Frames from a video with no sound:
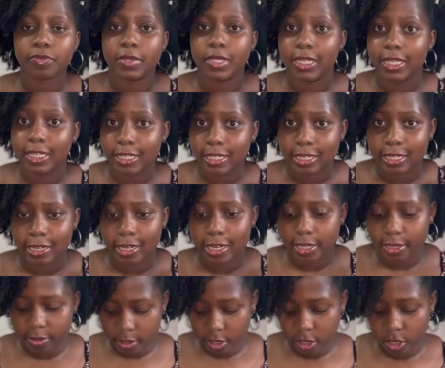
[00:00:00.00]
easily.
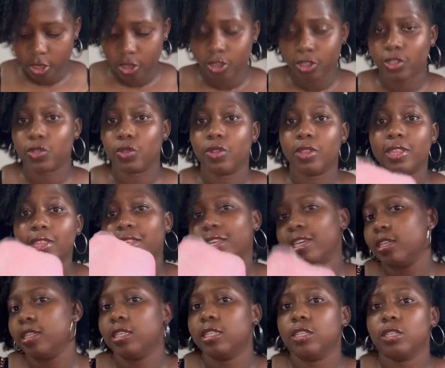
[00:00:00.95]
So
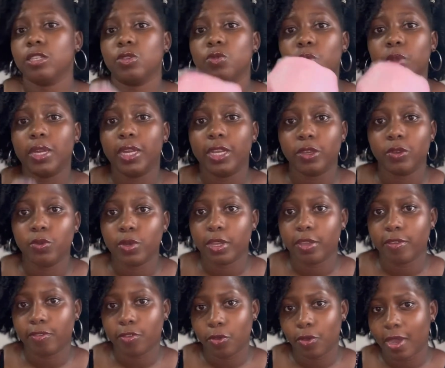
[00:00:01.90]
this is really good
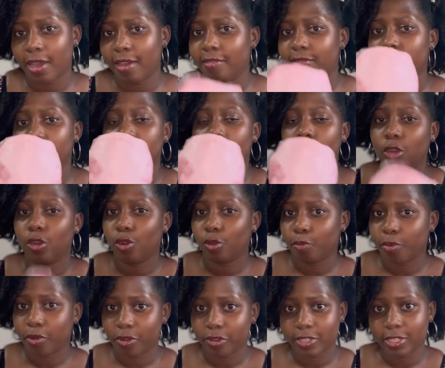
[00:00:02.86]
if you have low
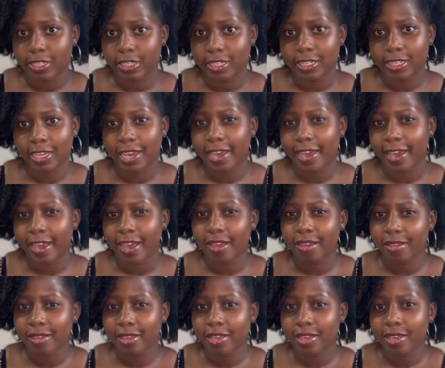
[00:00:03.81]
porosity hair,